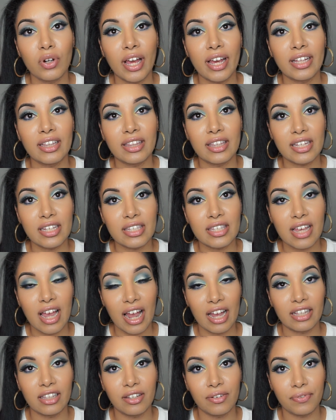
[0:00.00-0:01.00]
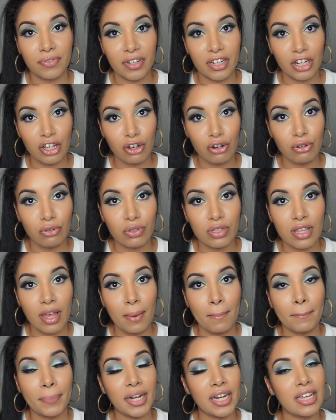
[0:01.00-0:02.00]
like these kind of videos,
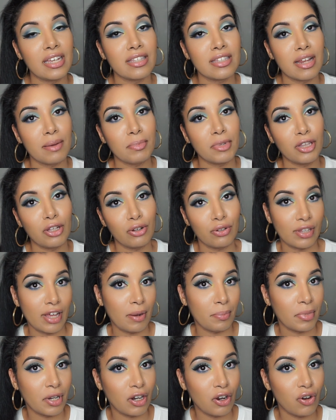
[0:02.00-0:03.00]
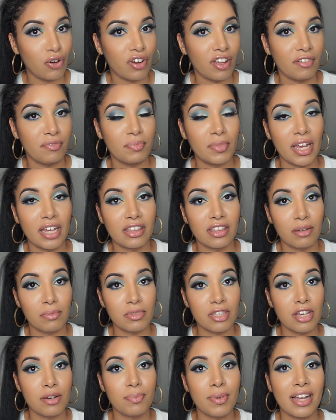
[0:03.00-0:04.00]
please let me know down below. Give me a
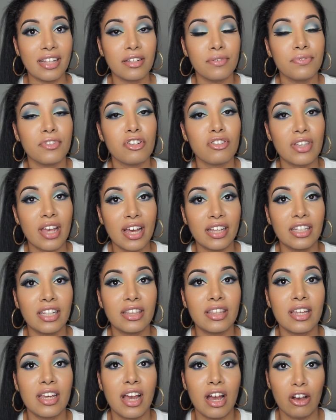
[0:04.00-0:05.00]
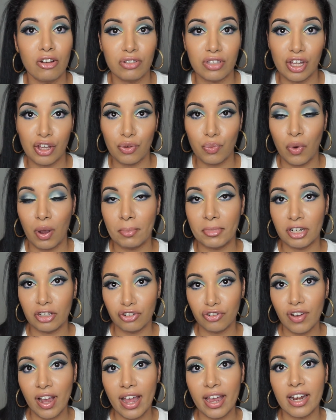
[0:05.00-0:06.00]
thumbs up, and if there's anything else that you want me to
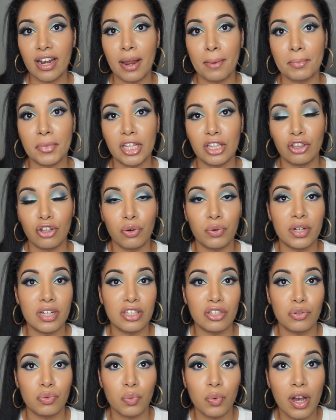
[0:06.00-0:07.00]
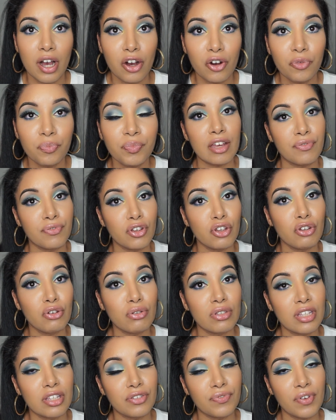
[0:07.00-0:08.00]
try, let me know as well. If you
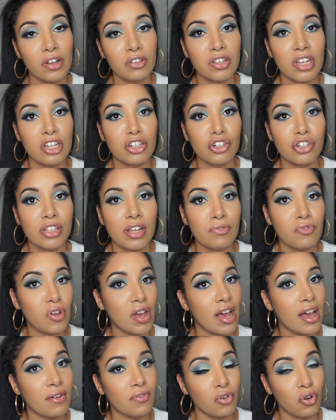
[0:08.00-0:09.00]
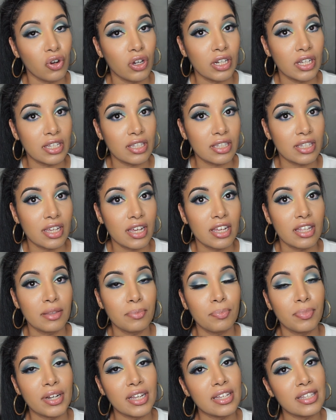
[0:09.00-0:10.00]
use this foundation and you have oily skin,
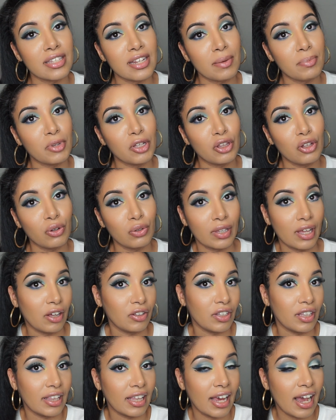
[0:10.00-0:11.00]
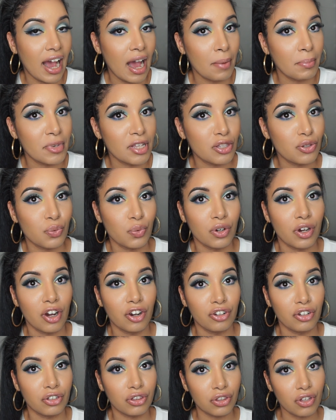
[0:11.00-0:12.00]
please let me know down in the comments what
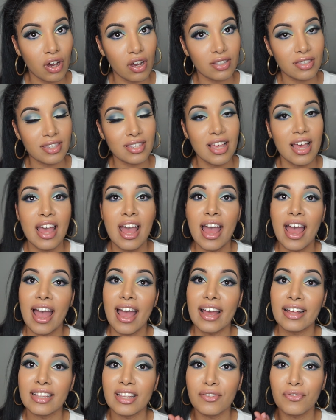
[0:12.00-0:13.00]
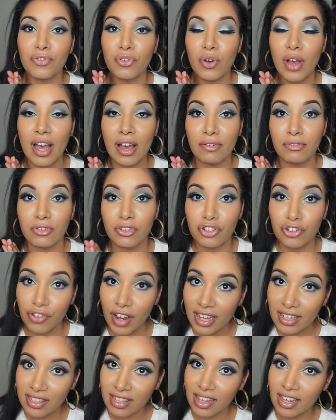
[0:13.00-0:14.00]
are your thoughts. And if you have
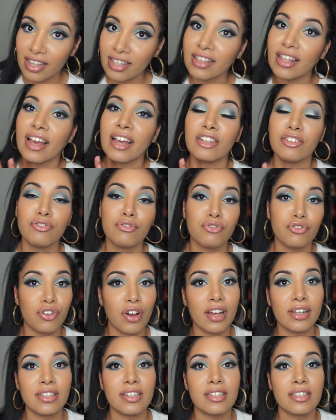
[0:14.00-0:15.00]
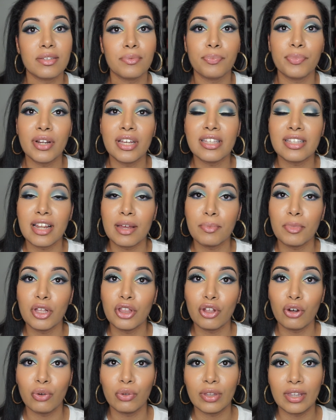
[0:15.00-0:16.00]
dry skin and you've tried this, please let me
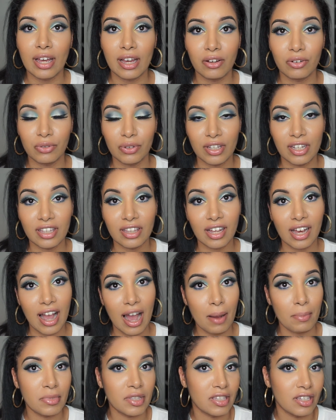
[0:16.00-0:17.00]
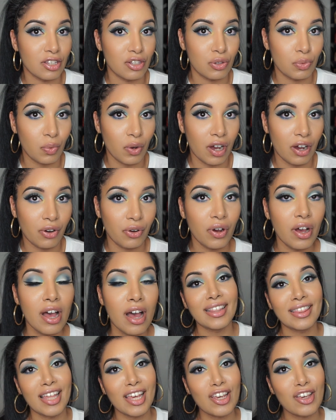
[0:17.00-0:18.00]
know down in the comments as well.
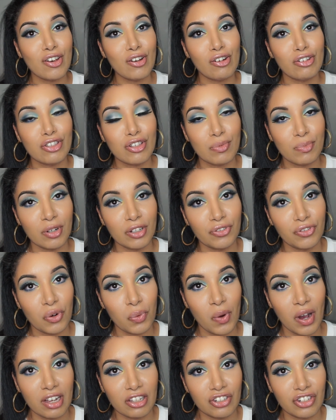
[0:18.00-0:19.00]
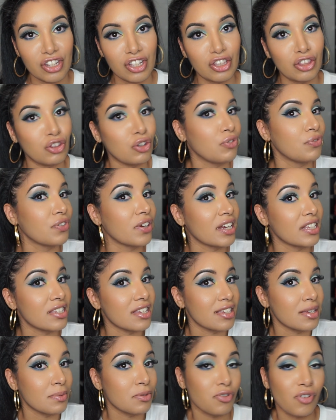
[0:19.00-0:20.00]
Thank you all so much for watching. Don't forget
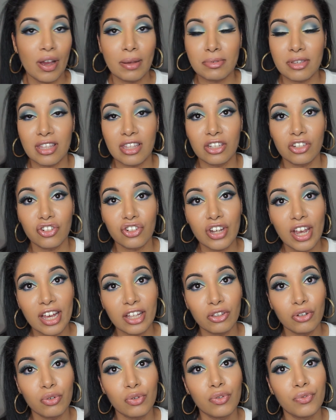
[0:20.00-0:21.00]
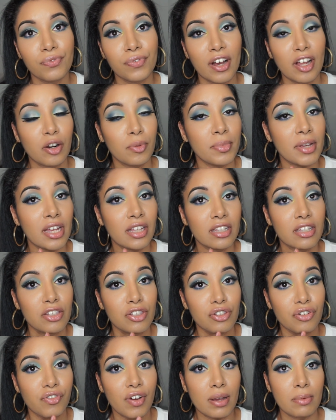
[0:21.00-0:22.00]
to subscribe to this channel, follow me on
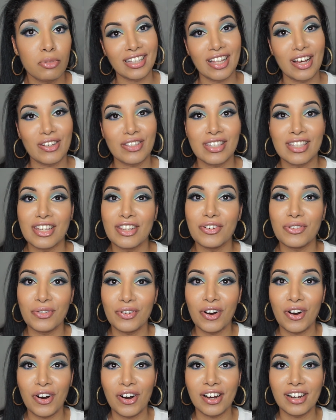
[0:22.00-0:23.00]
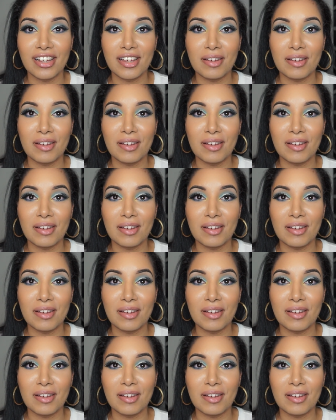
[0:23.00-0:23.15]
Instagram, and I'll see you all